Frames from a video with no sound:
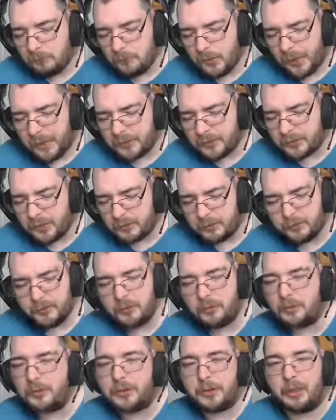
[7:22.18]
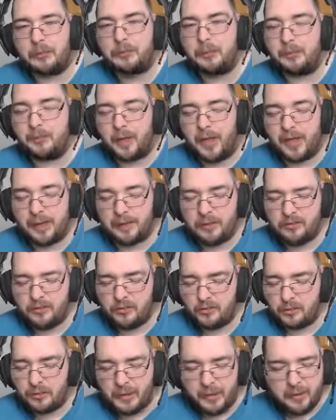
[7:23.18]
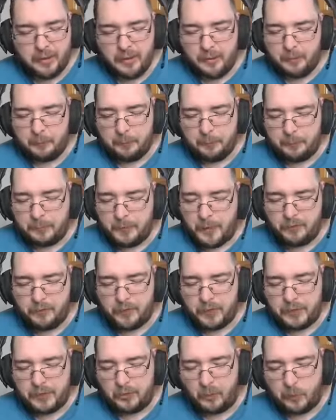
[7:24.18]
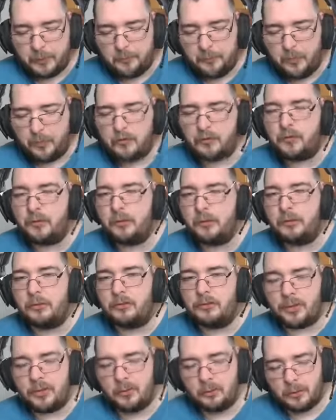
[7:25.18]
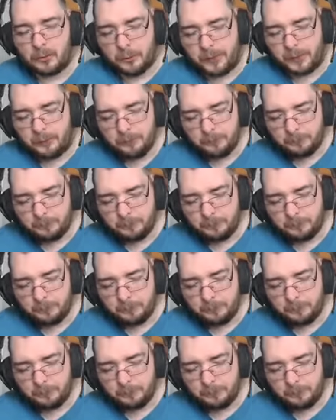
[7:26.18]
and some foods don't do that. And this is definitely not one of those foods, you know what I mean?